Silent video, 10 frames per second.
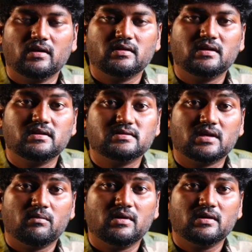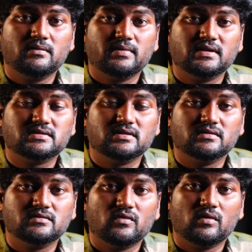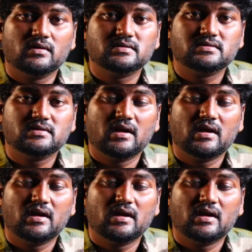I think his abundant patience was